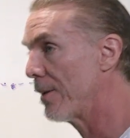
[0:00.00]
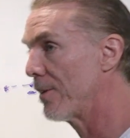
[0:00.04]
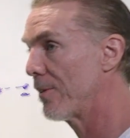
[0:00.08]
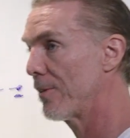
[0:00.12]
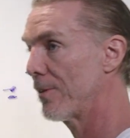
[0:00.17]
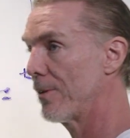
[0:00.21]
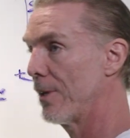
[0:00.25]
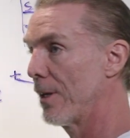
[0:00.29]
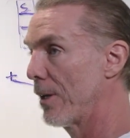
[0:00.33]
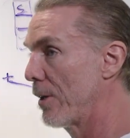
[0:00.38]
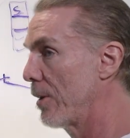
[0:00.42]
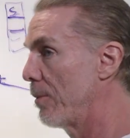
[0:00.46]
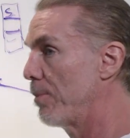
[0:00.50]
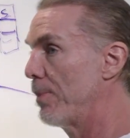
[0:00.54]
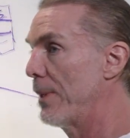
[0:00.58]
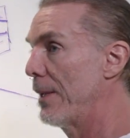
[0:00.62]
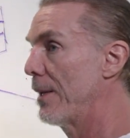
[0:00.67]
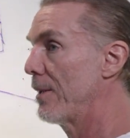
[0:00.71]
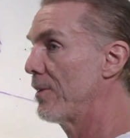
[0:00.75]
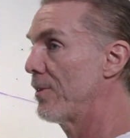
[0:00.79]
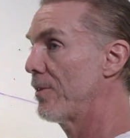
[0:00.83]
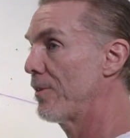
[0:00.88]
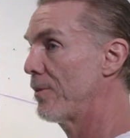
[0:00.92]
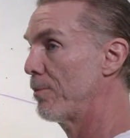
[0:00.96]
it could
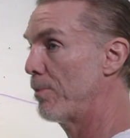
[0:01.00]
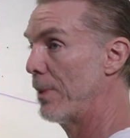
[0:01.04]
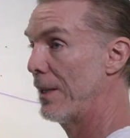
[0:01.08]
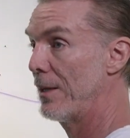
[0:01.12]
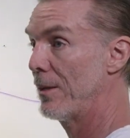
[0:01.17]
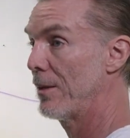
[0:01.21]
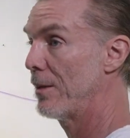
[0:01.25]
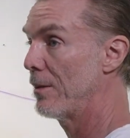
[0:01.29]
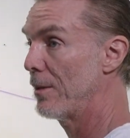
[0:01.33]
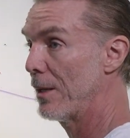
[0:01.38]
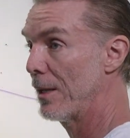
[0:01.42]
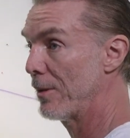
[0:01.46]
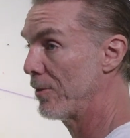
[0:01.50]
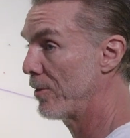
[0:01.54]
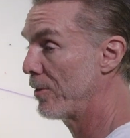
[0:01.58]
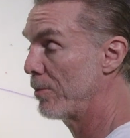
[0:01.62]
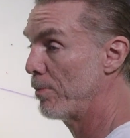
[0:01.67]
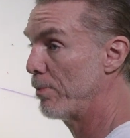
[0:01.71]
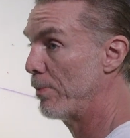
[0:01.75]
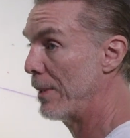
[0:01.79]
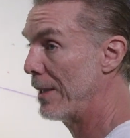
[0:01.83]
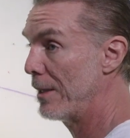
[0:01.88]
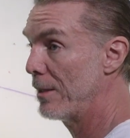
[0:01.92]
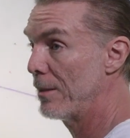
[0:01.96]
be a
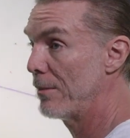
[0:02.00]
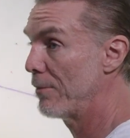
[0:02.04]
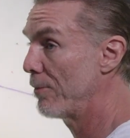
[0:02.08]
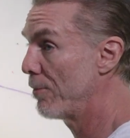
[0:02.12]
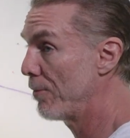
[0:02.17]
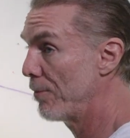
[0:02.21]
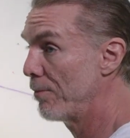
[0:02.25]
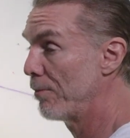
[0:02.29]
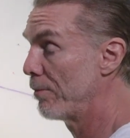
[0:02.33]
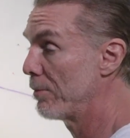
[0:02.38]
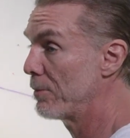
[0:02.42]
spin